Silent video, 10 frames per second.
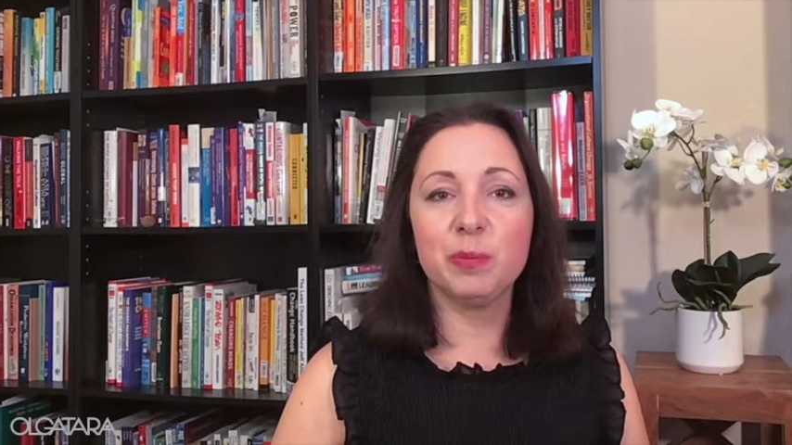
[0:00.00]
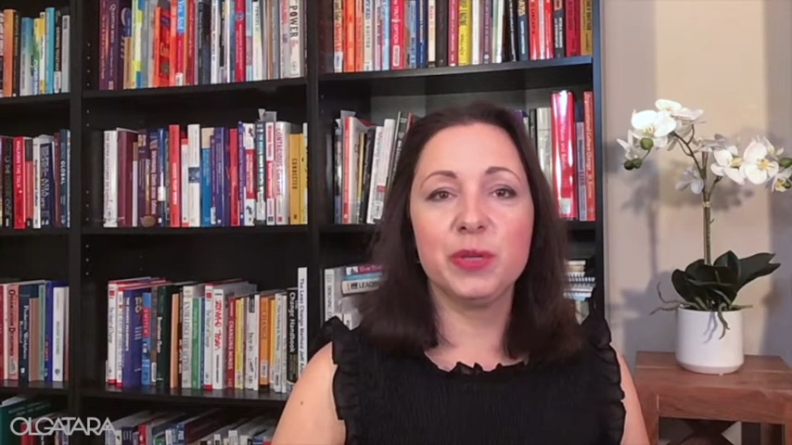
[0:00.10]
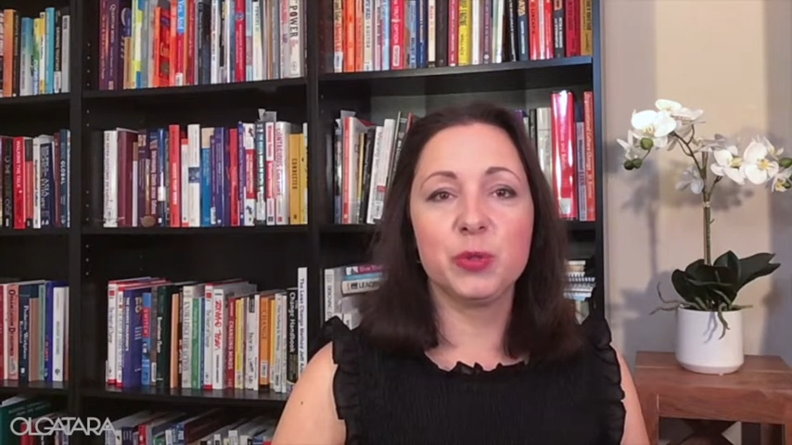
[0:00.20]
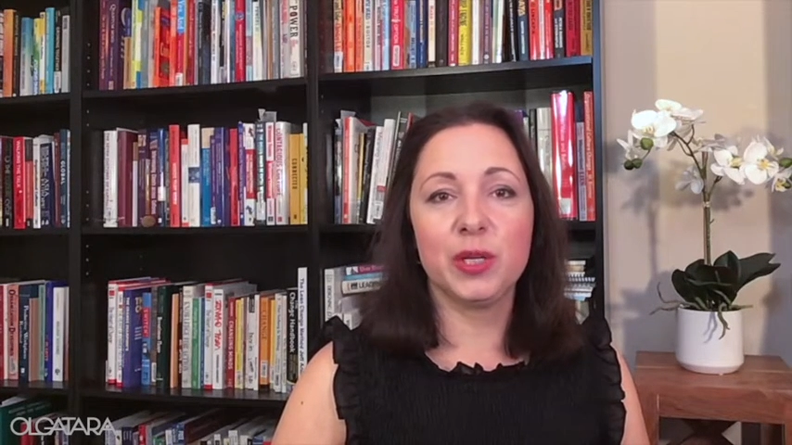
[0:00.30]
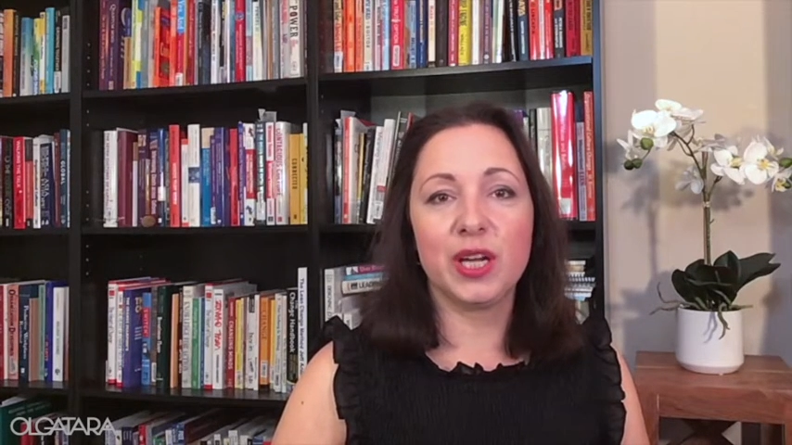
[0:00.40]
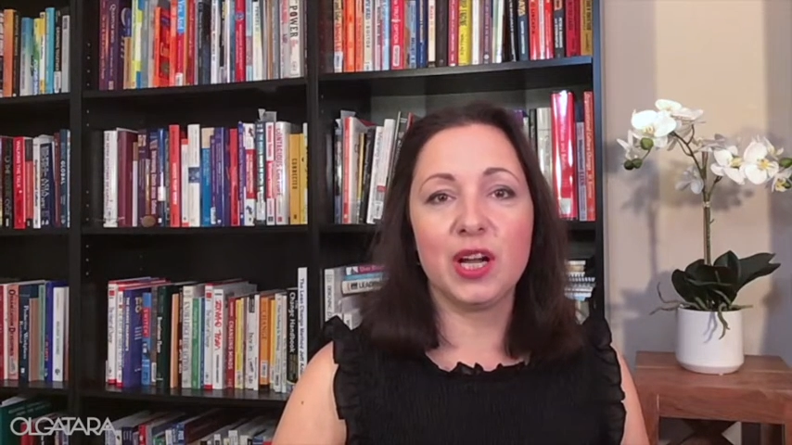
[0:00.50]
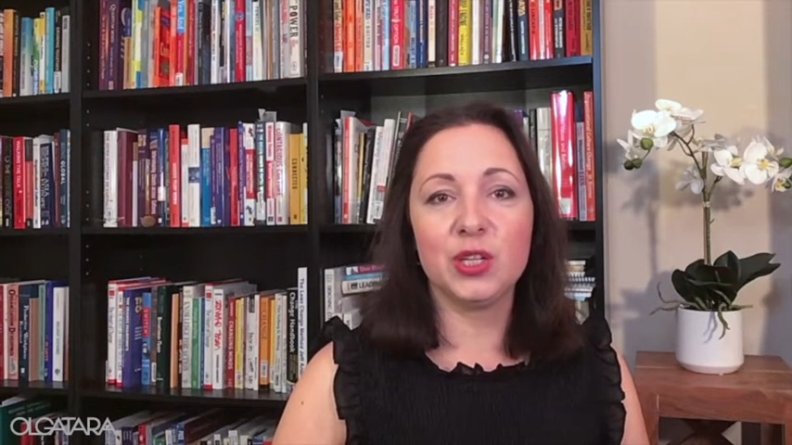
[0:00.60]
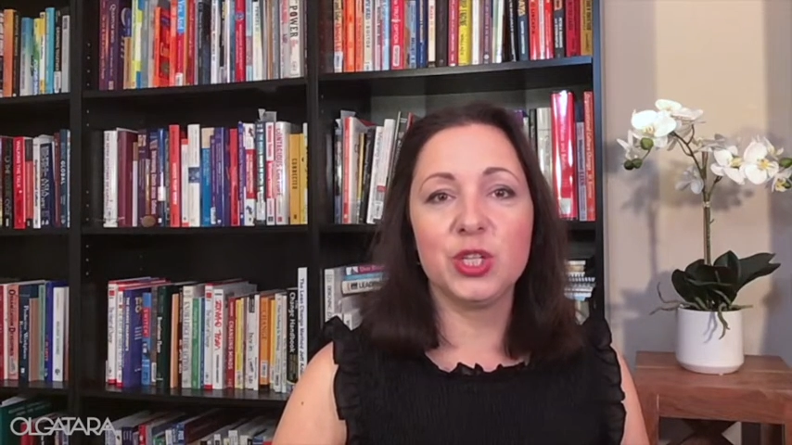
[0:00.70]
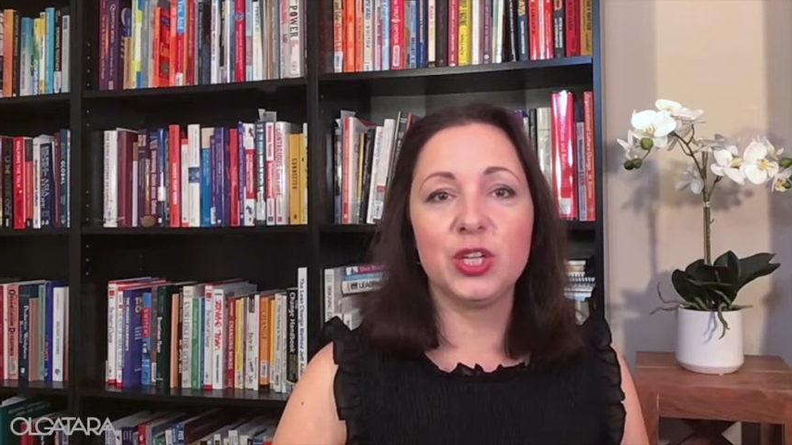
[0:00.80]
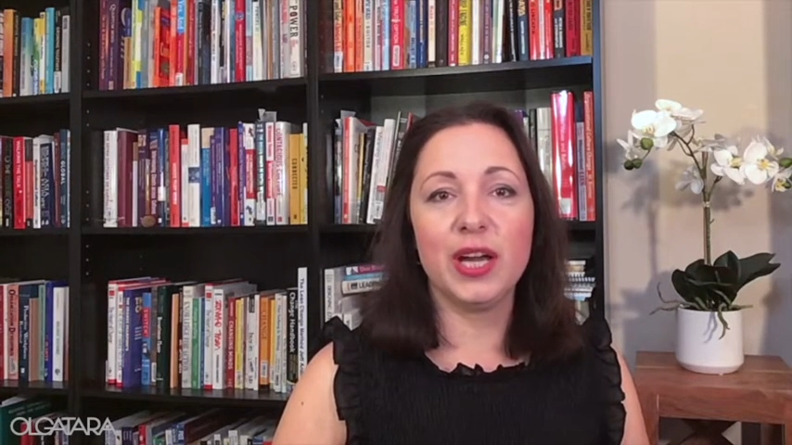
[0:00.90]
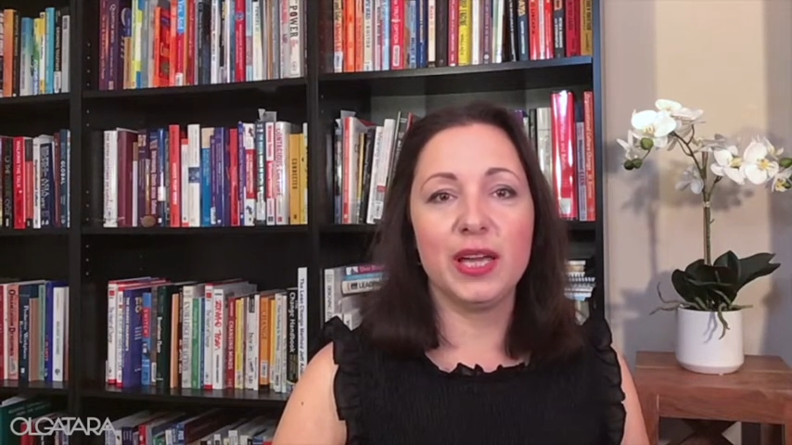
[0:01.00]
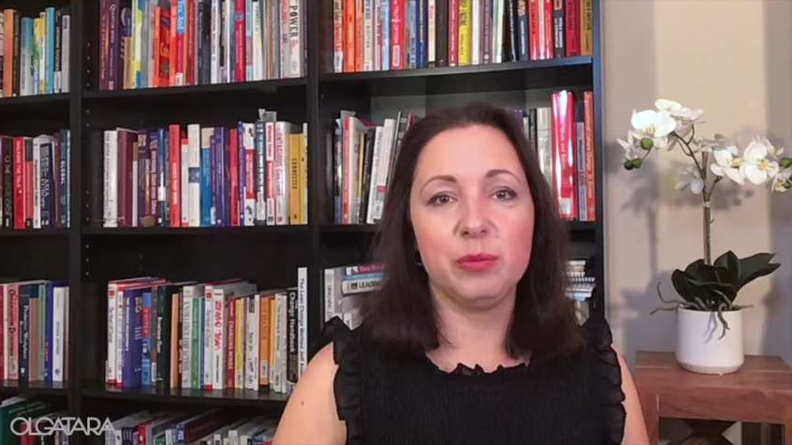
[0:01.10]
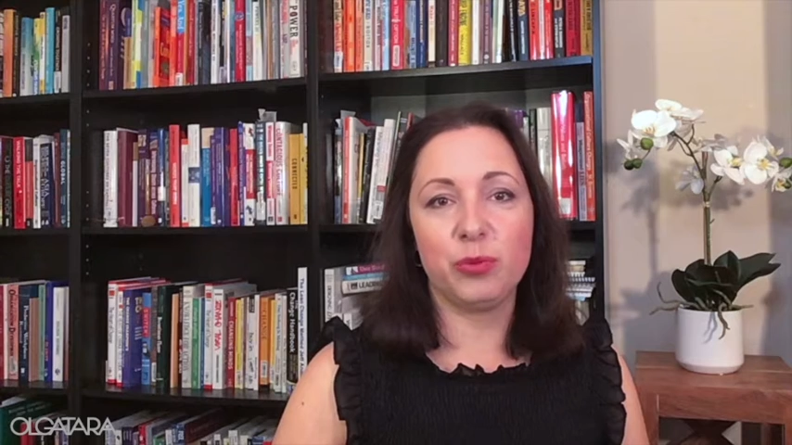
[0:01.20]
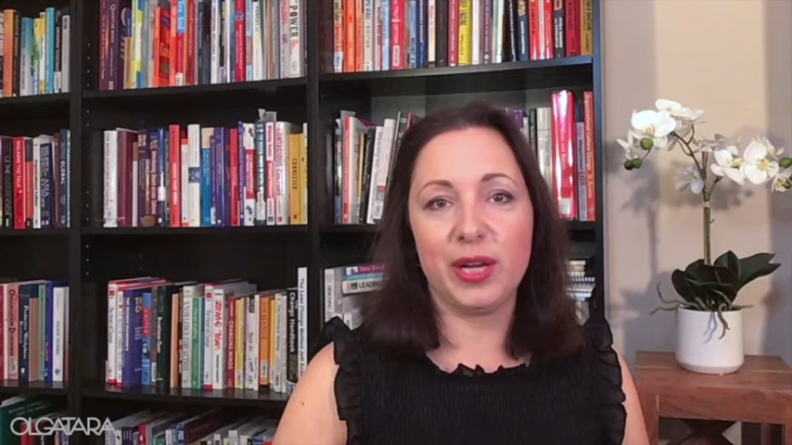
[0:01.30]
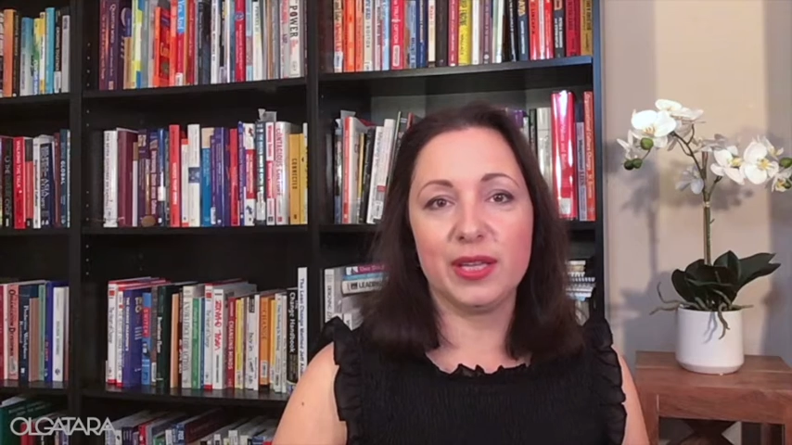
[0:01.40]
between culture
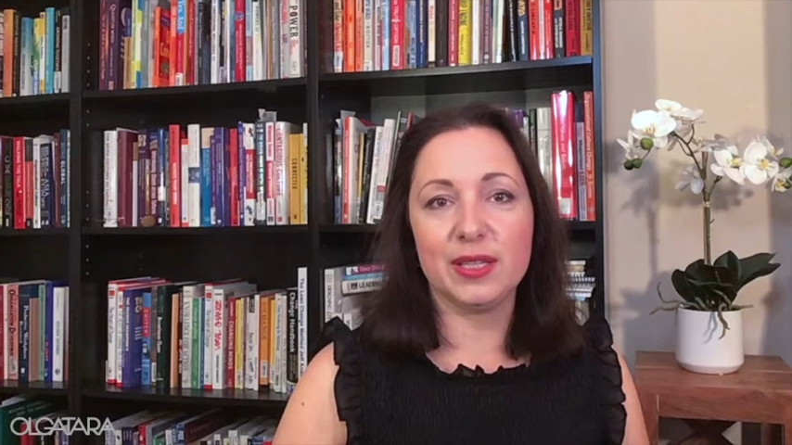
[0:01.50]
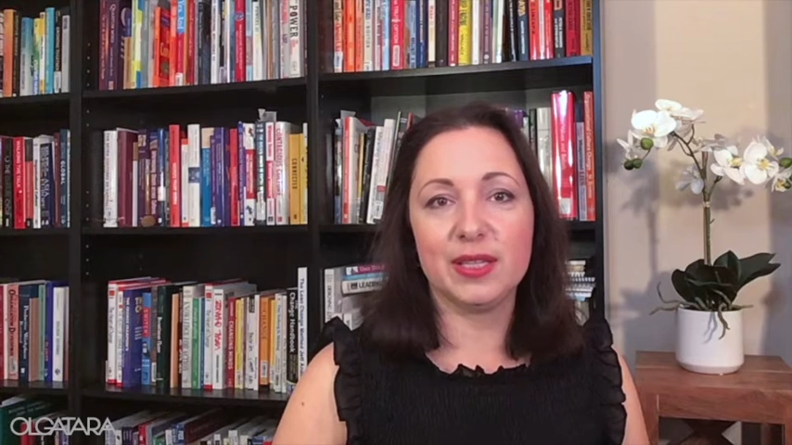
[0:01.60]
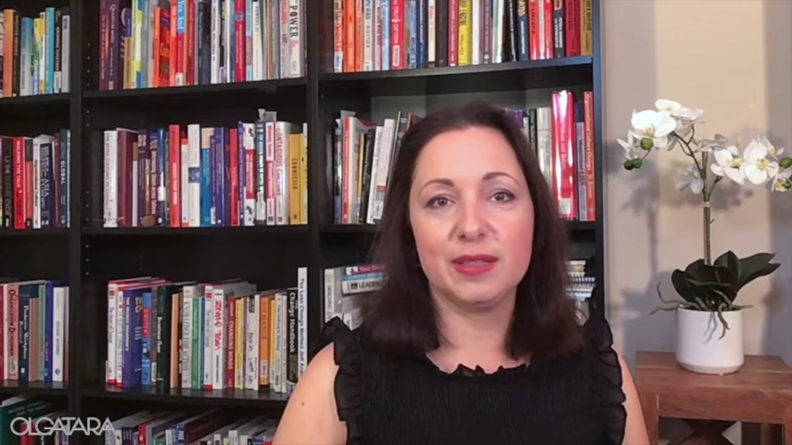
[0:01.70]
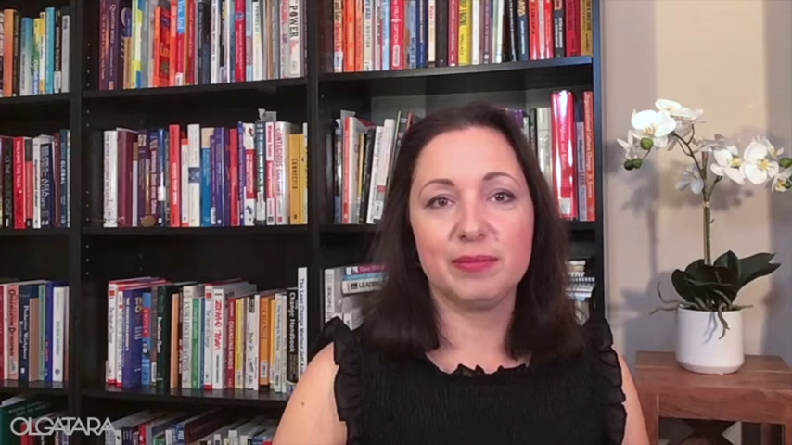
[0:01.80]
and brand.